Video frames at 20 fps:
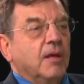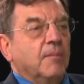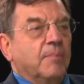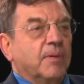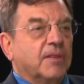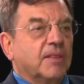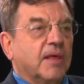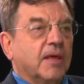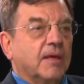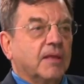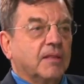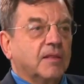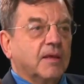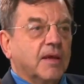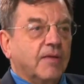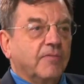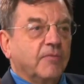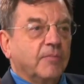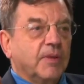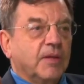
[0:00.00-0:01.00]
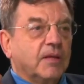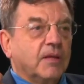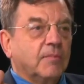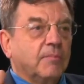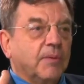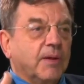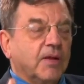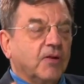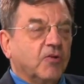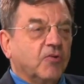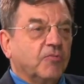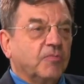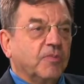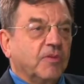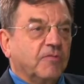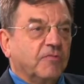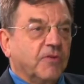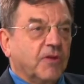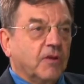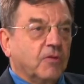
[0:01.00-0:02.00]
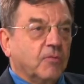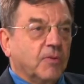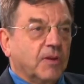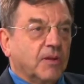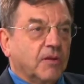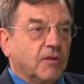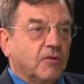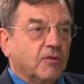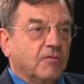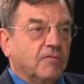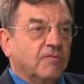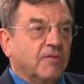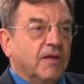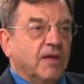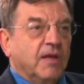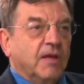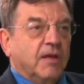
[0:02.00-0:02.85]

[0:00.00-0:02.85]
But the government can borrow from the Federal Reserve